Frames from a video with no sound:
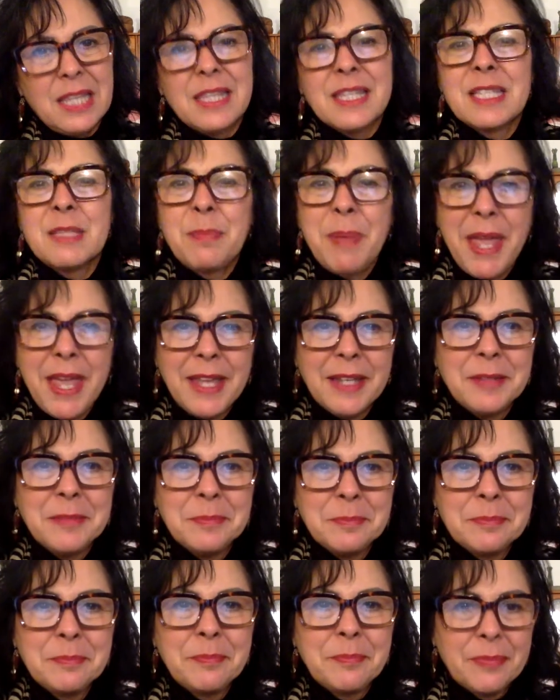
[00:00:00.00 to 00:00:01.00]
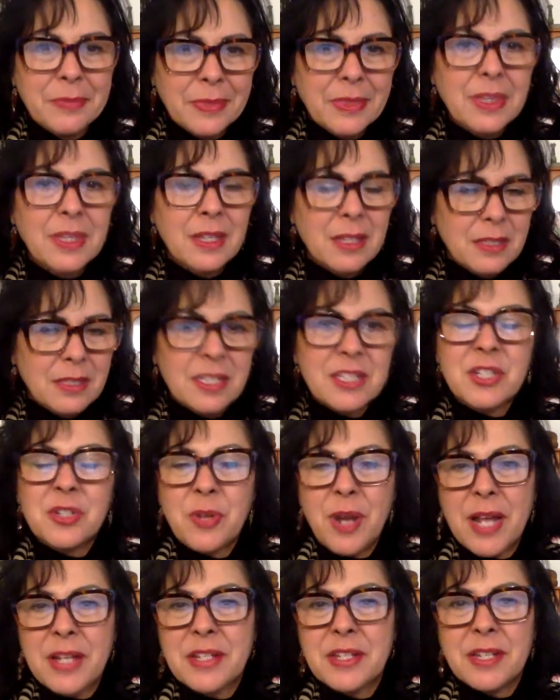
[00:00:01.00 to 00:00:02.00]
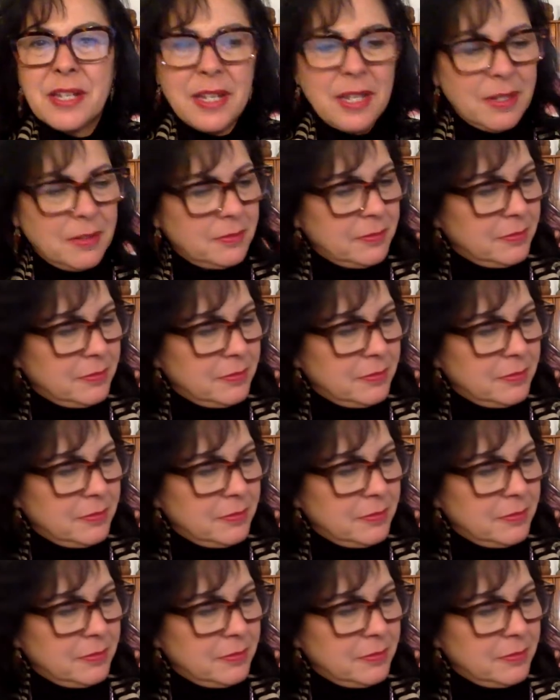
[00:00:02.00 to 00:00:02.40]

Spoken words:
this pain, this tragedy.